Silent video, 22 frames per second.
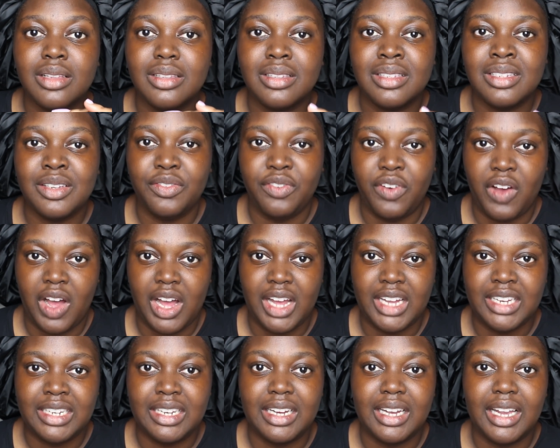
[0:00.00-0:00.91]
to
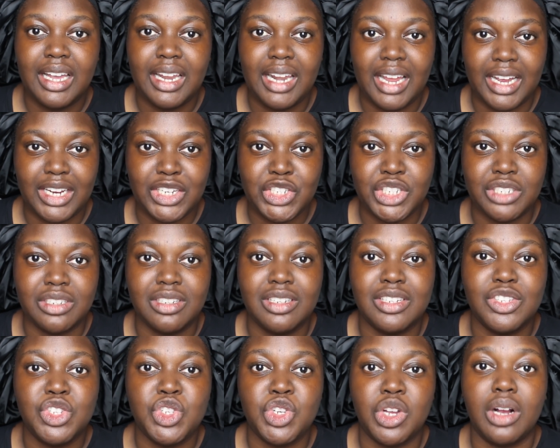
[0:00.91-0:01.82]
find a connection
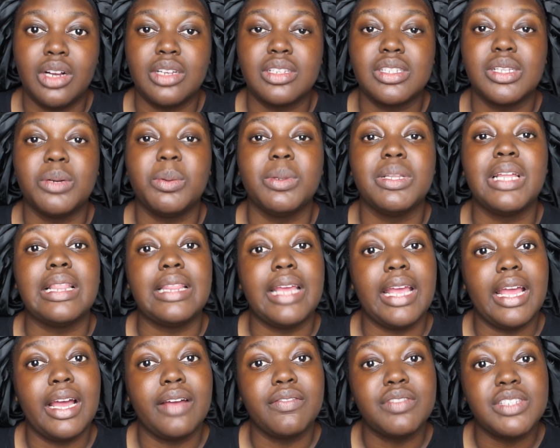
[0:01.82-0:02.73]
as strong as the one that
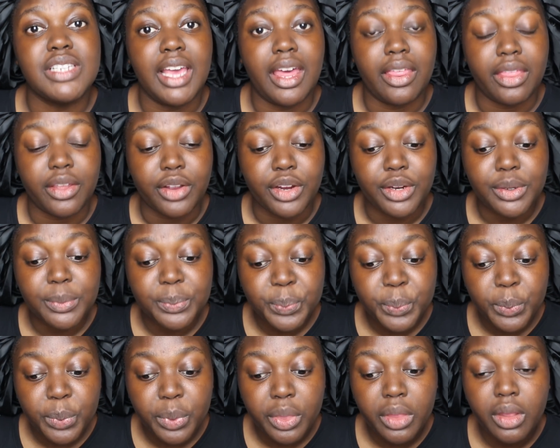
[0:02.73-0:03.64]
they have together.
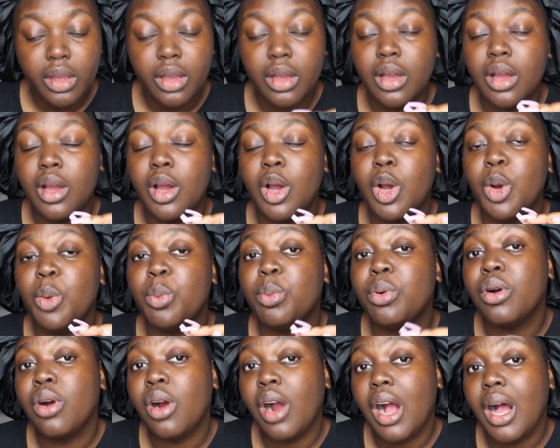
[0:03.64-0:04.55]

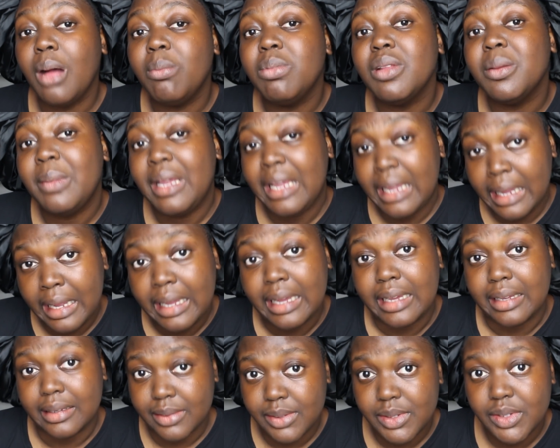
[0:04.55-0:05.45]
Problem
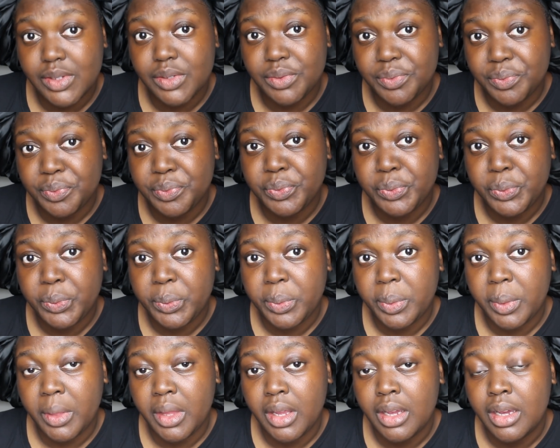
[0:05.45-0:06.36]
is,
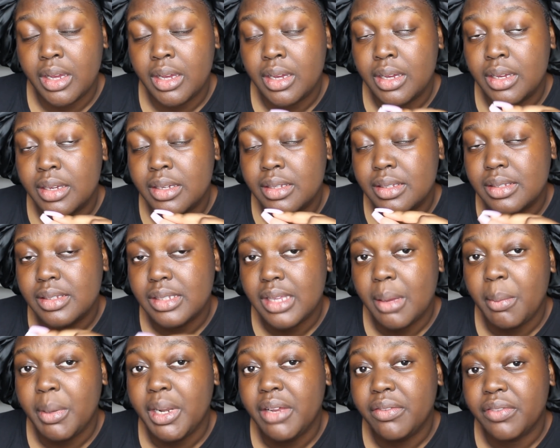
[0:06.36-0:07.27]

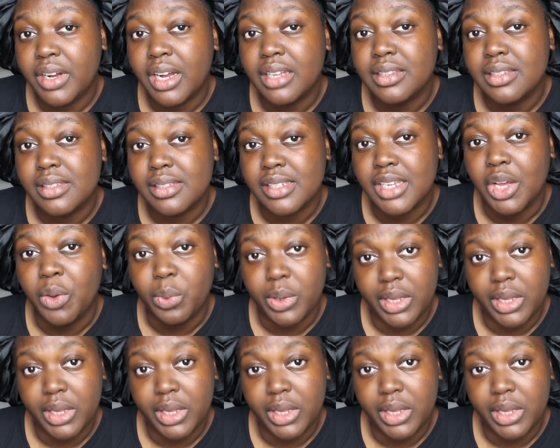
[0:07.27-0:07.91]
somebody forgot to tell